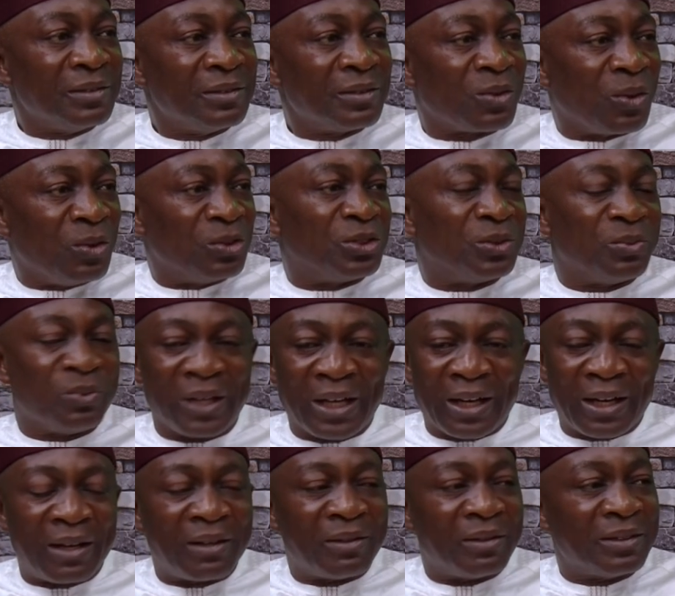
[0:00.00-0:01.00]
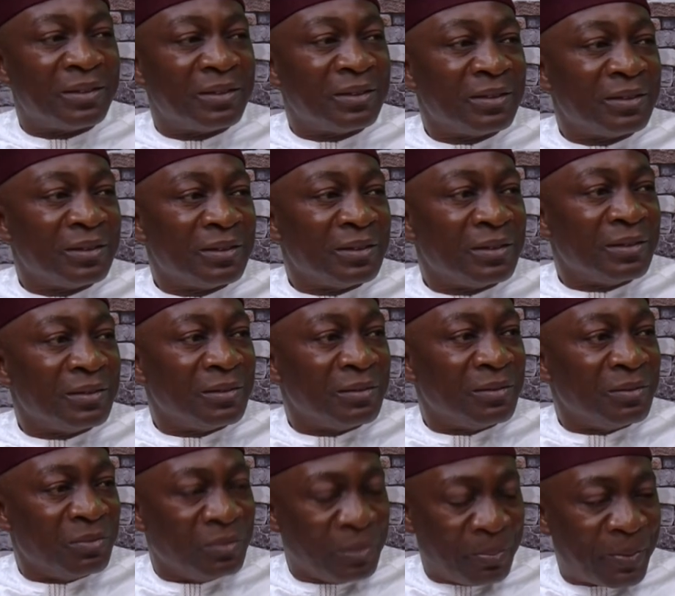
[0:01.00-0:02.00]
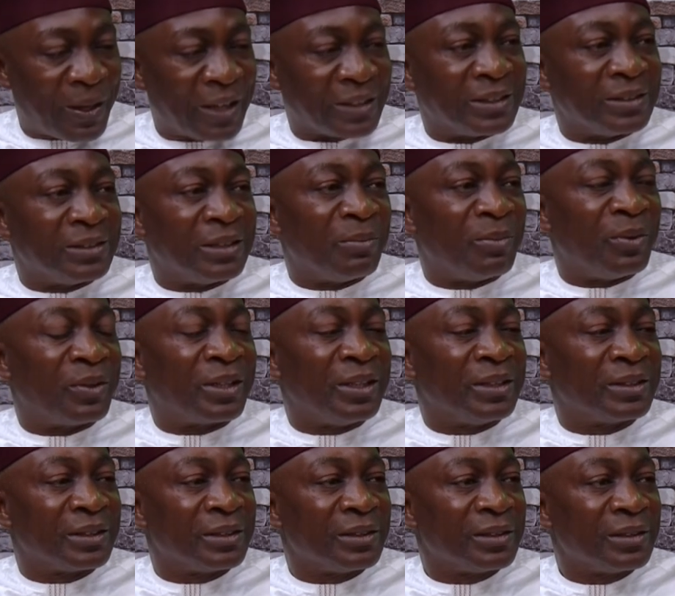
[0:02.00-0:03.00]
country where we practice democracy